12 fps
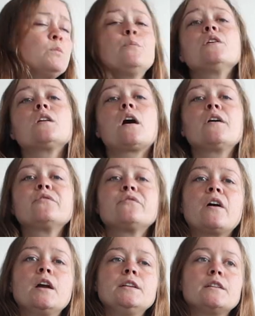But I
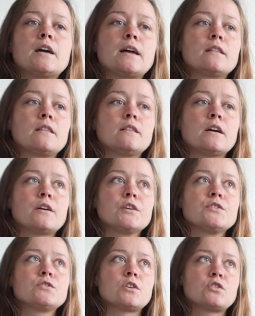find that there
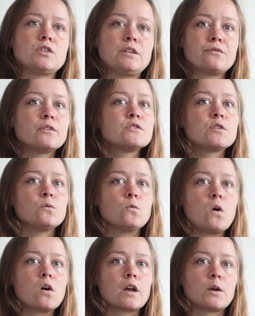is such a difference in
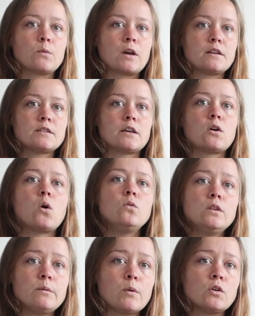walking when I take
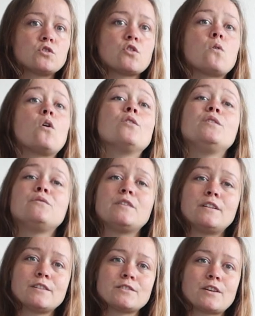only Mojo, only
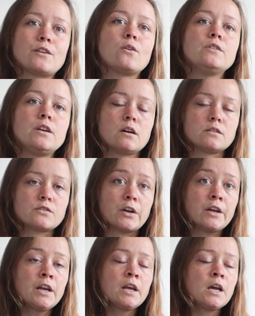Venus, and only
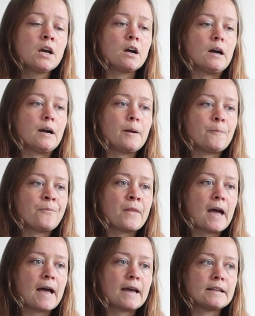Hunter.
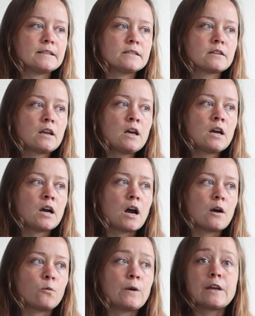And
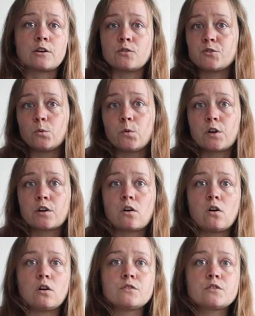we can also work
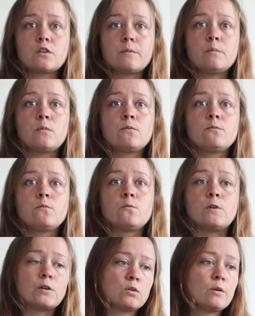on some
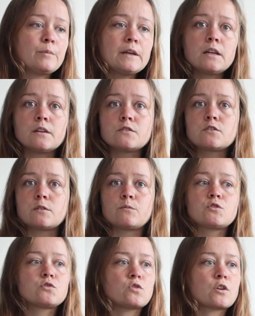real obedience, some
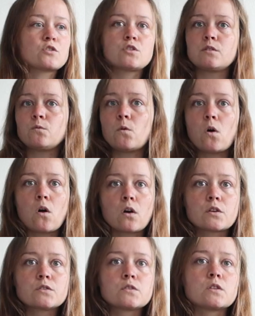structured
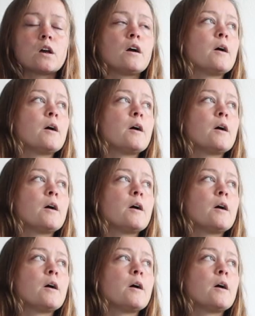walks.